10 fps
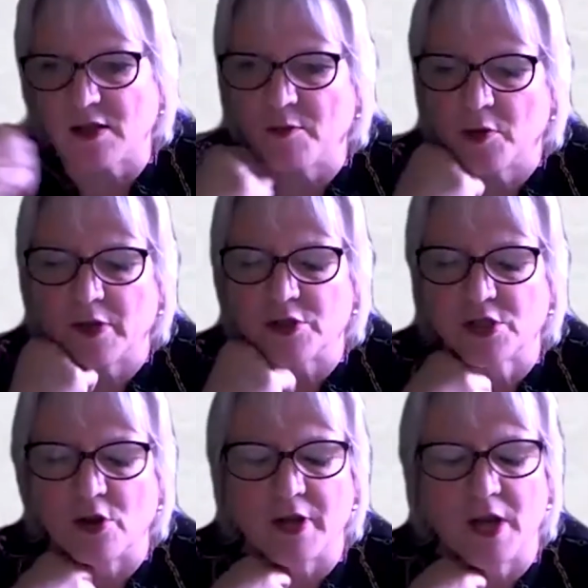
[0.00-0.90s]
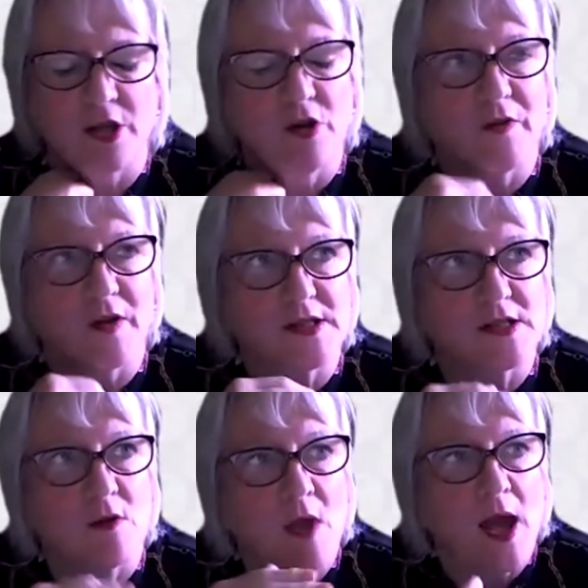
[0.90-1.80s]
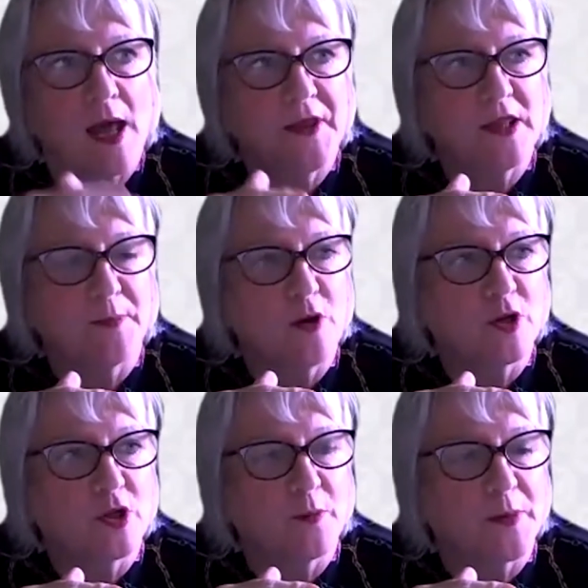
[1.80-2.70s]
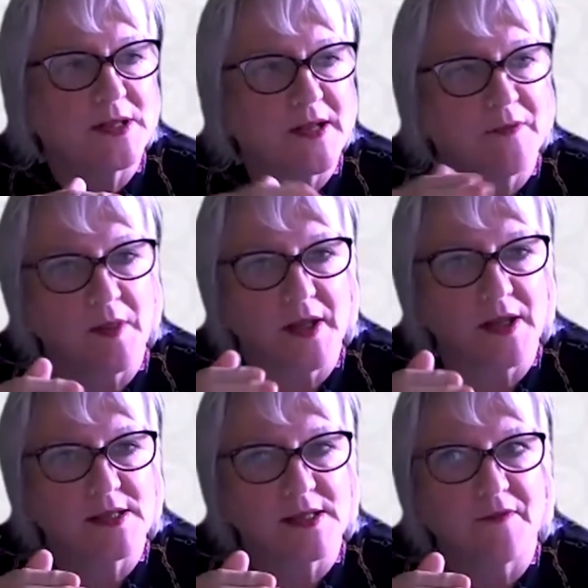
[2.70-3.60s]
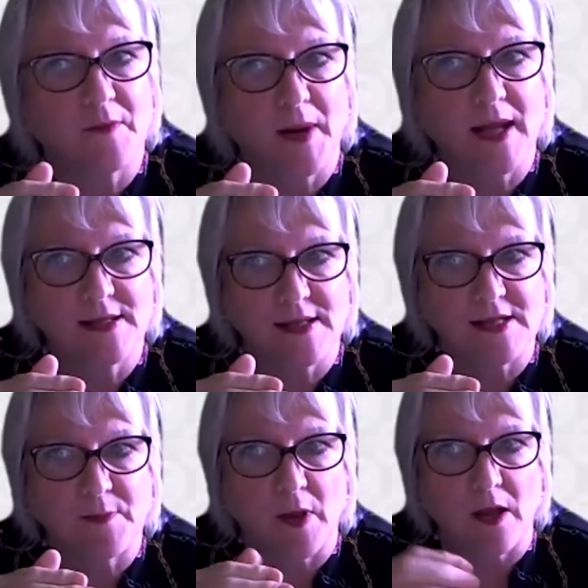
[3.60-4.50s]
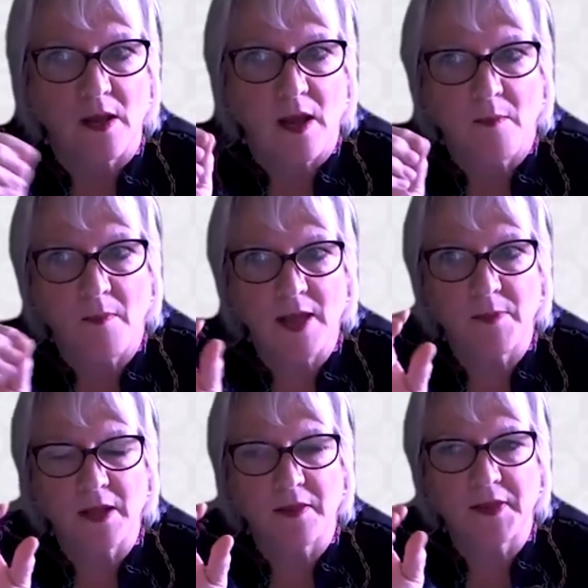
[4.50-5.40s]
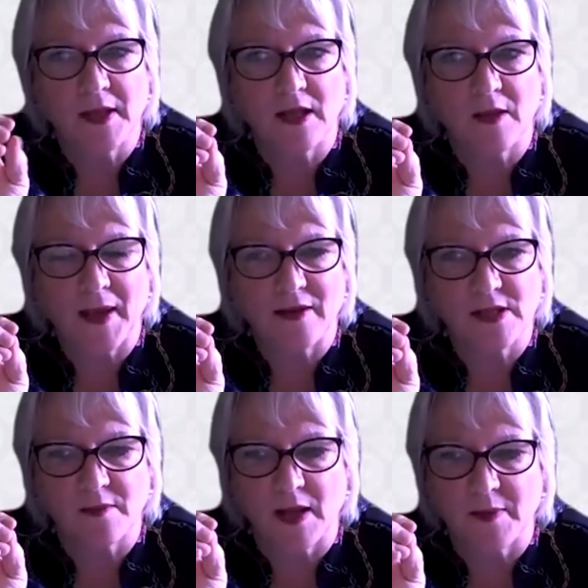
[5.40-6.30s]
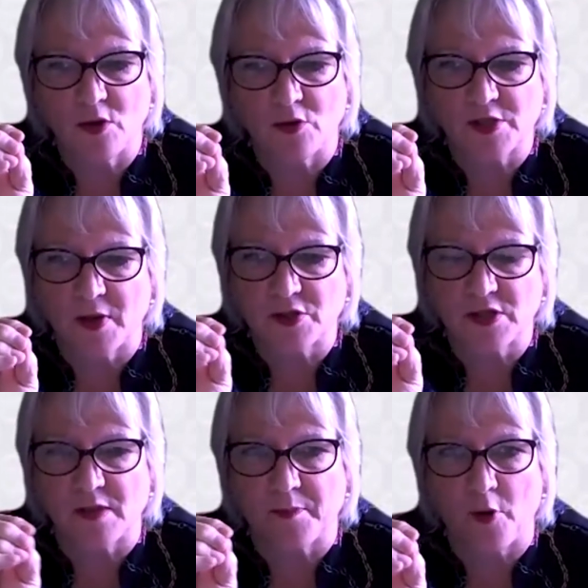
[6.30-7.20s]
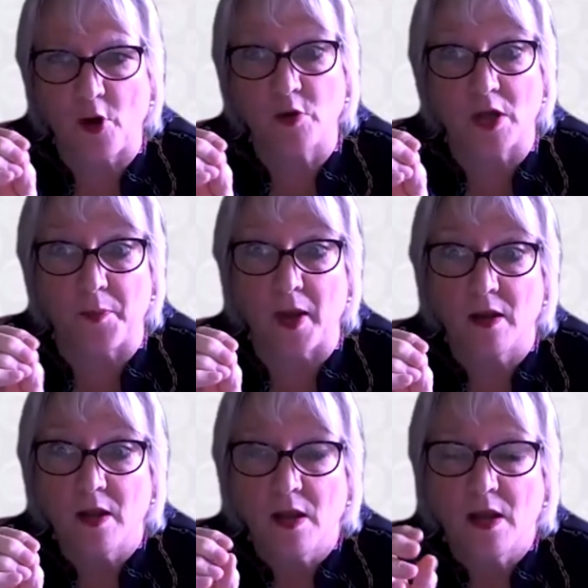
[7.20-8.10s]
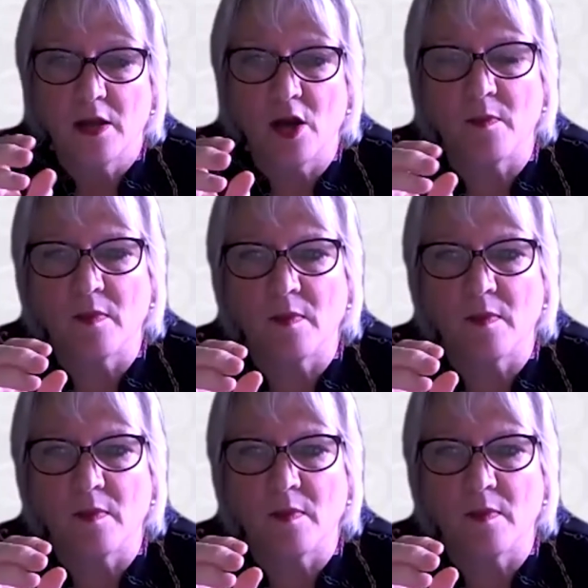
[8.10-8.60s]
that she's got in her university. So I think the broker could be different things in different places, but maybe thinking about it, maybe not so much as a broker, but, you know,